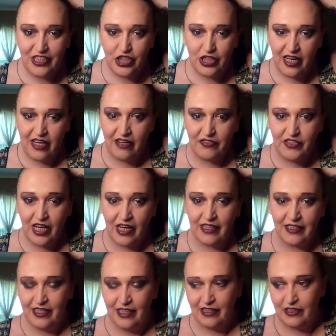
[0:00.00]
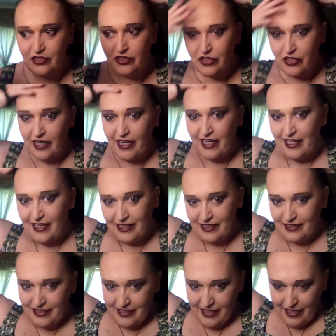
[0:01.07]
should have done yesterday
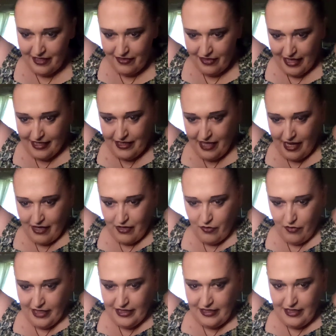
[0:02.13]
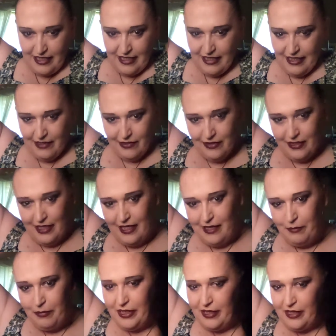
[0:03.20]
instead of like that crazy clown lip.